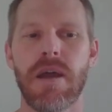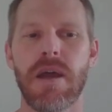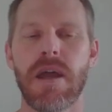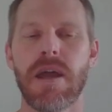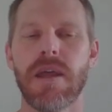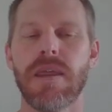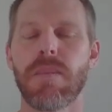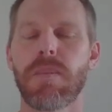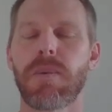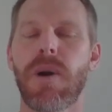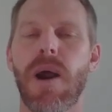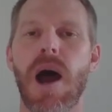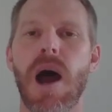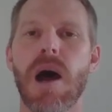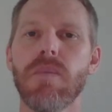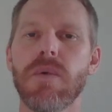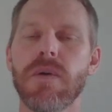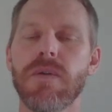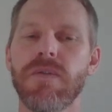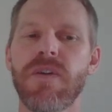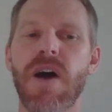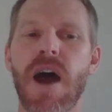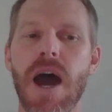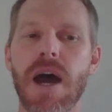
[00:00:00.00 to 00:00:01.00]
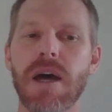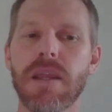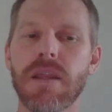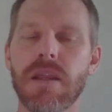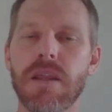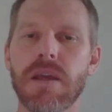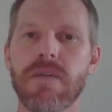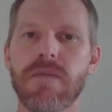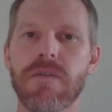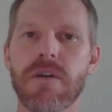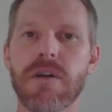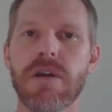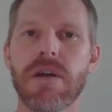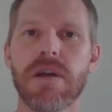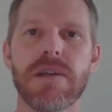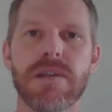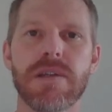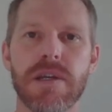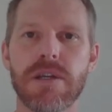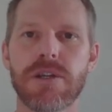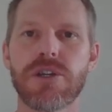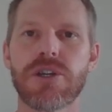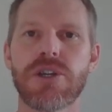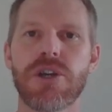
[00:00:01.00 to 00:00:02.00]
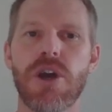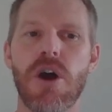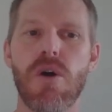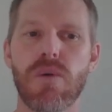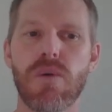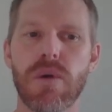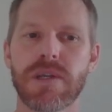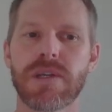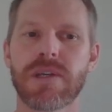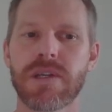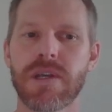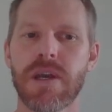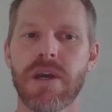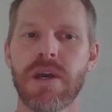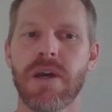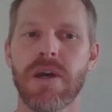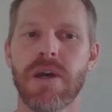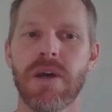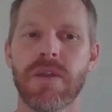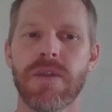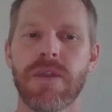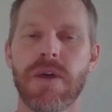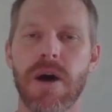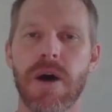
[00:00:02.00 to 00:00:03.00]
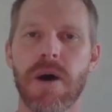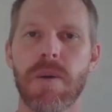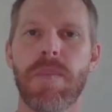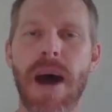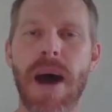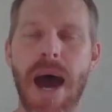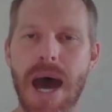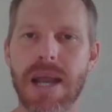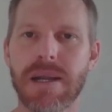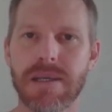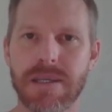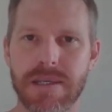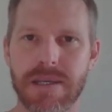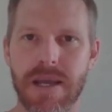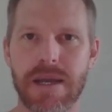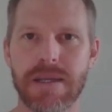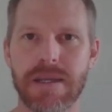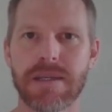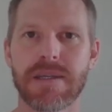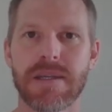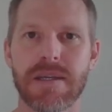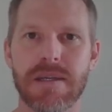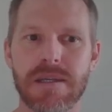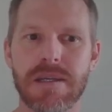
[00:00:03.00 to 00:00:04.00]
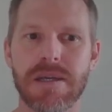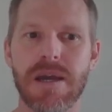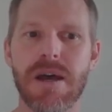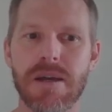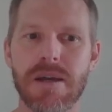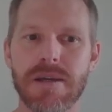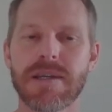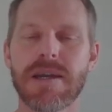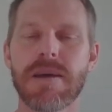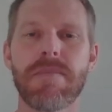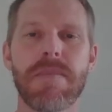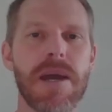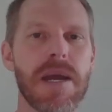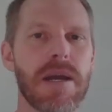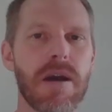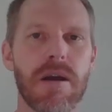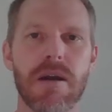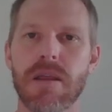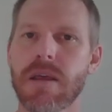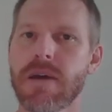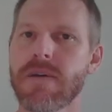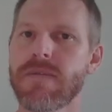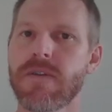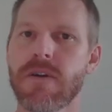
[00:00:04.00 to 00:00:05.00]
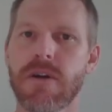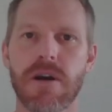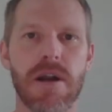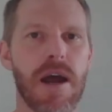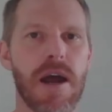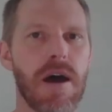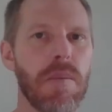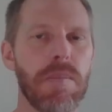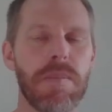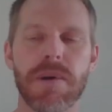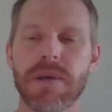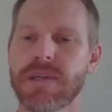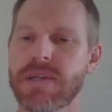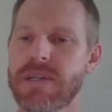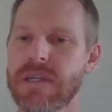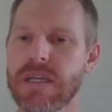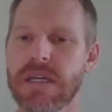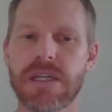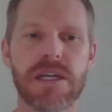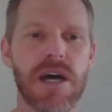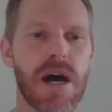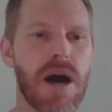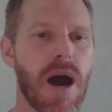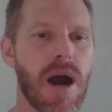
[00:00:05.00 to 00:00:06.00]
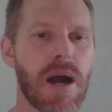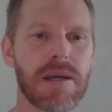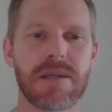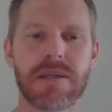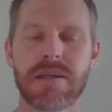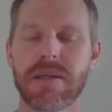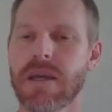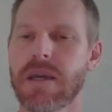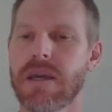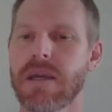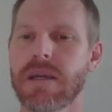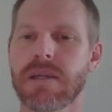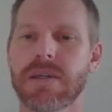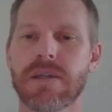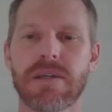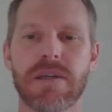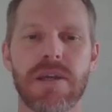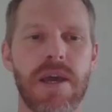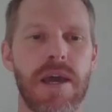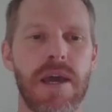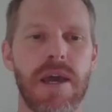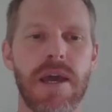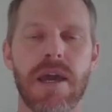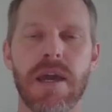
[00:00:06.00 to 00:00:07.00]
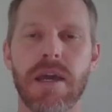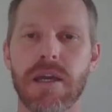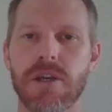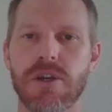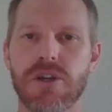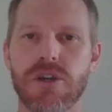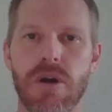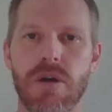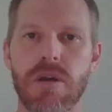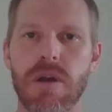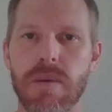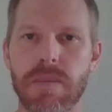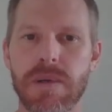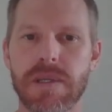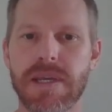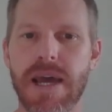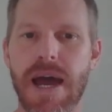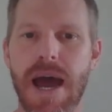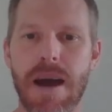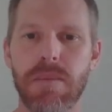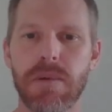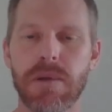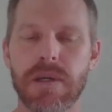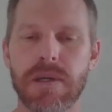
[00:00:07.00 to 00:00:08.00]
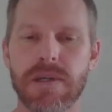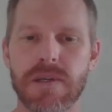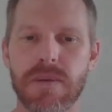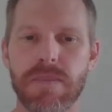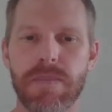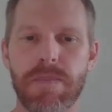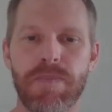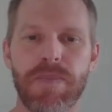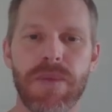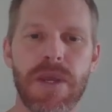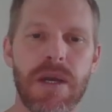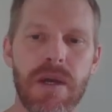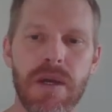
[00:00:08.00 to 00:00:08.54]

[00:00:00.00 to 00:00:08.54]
And the problem with fat in the liver is it chokes the hepatocytes, the cells that make our liver help us detox things and control our metabolism.